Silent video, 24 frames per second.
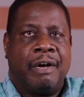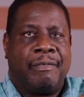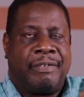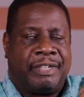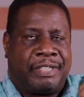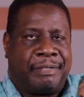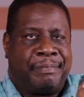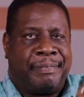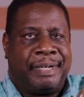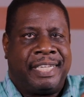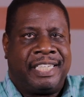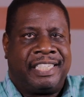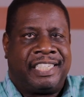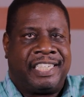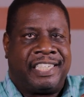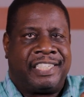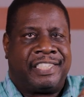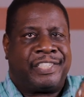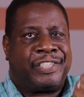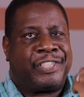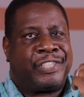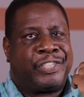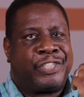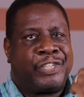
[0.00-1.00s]
which makes
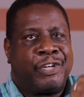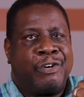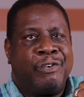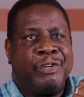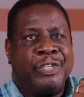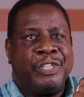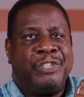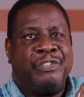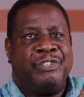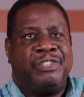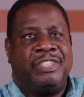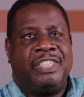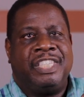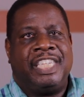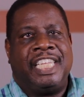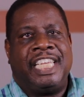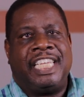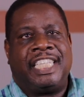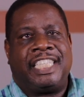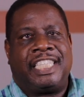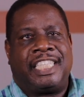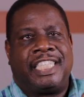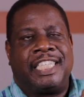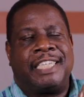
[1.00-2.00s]
it so
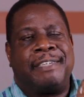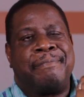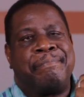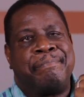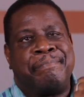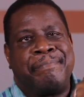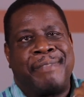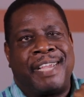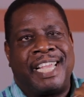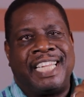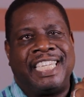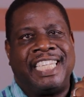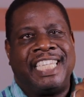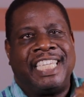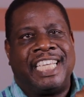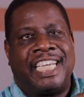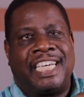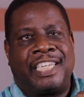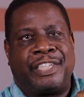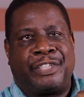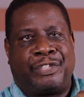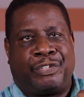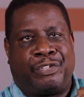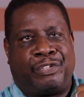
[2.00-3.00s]
unique to many
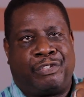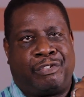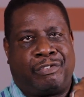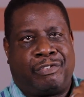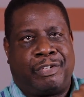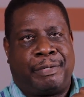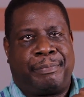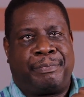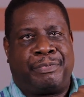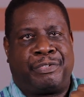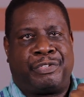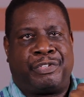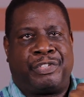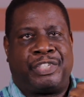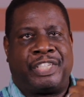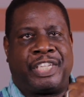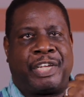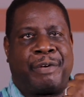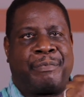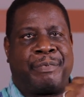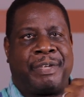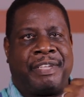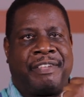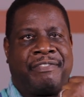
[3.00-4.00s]
other scriptures
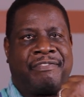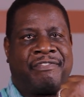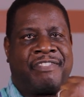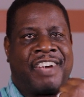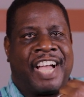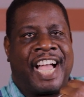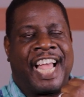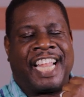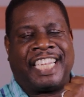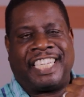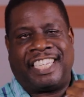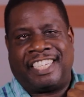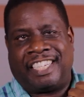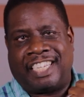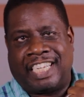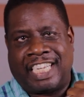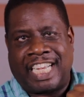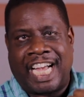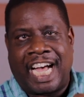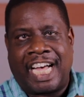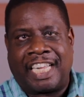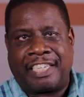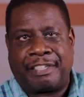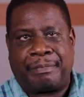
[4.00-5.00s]
that we find in the
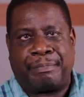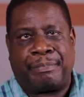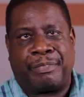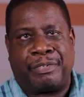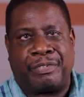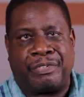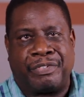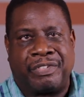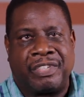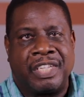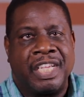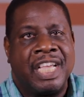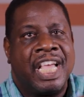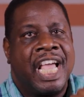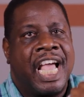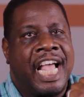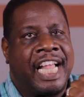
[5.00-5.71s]
Gospels,